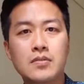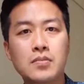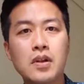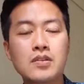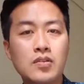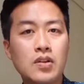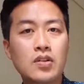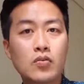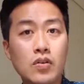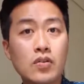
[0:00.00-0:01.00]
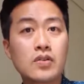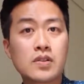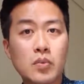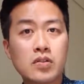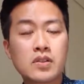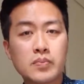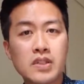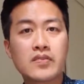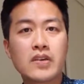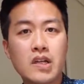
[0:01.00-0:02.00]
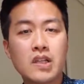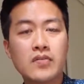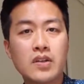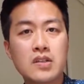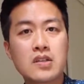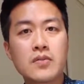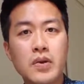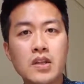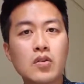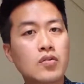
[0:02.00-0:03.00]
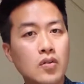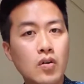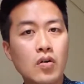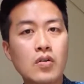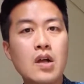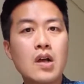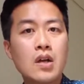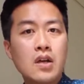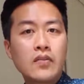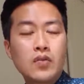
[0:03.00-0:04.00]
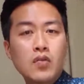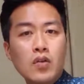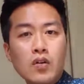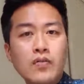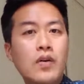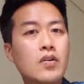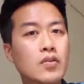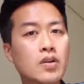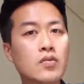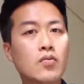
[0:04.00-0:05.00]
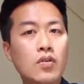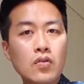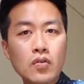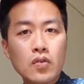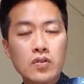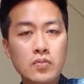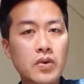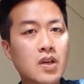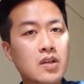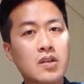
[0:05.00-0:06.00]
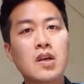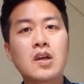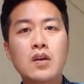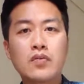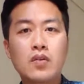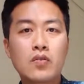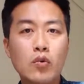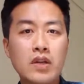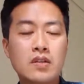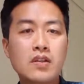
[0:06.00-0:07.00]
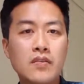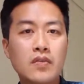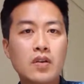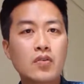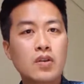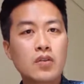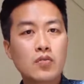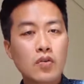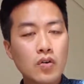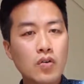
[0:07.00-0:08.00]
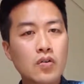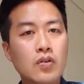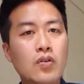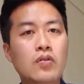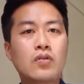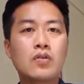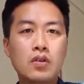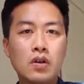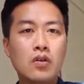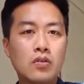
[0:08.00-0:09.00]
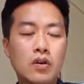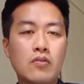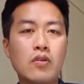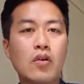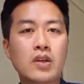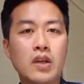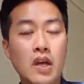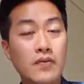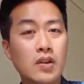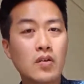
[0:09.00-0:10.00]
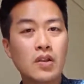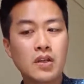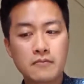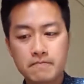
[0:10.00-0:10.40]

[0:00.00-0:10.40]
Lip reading: Plus, you need to work on sports-specific activities depending on your goal. If you're a golfer, you need to work on your speed. If you're a weightlifter, you need to work on your, you know, loading, heavy loading.